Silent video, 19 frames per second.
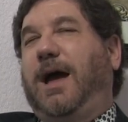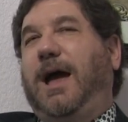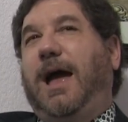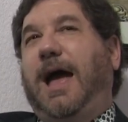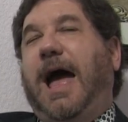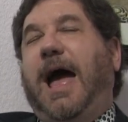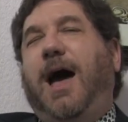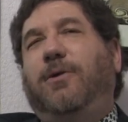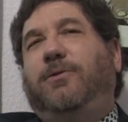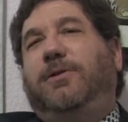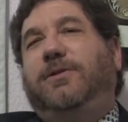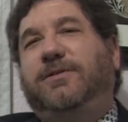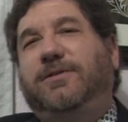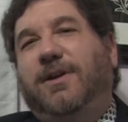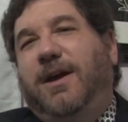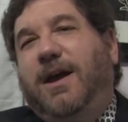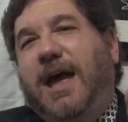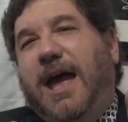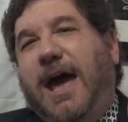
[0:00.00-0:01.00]
How
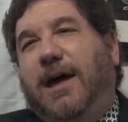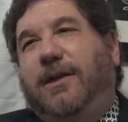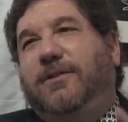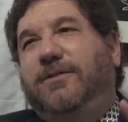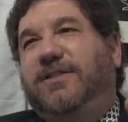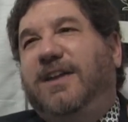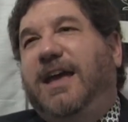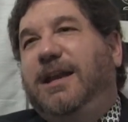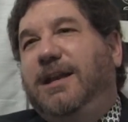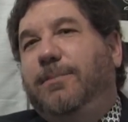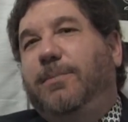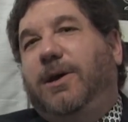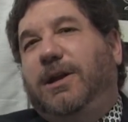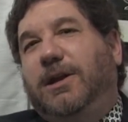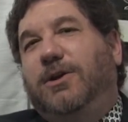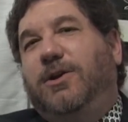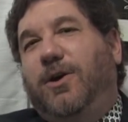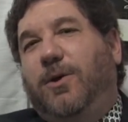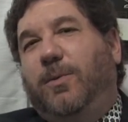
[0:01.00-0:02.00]
does
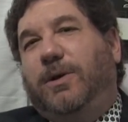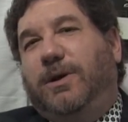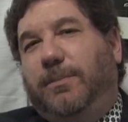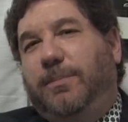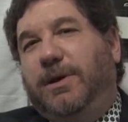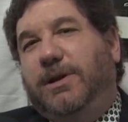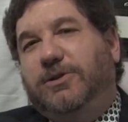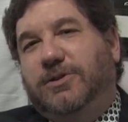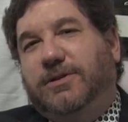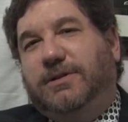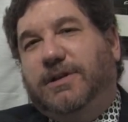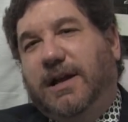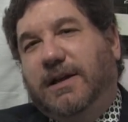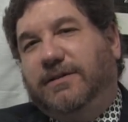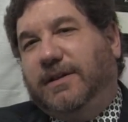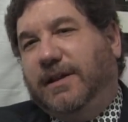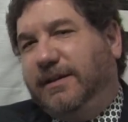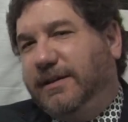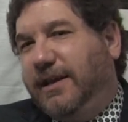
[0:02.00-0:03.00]
anybody know what a pigeon
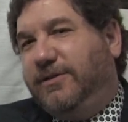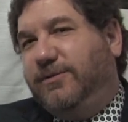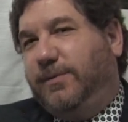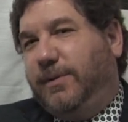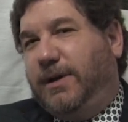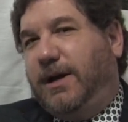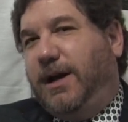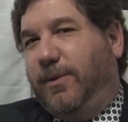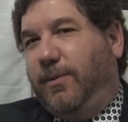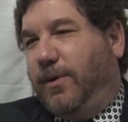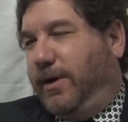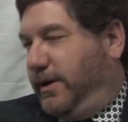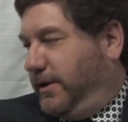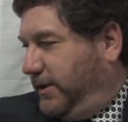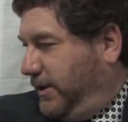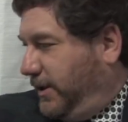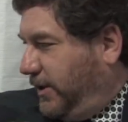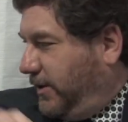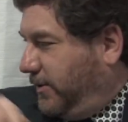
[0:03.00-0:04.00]
tastes like? That's what I want to know.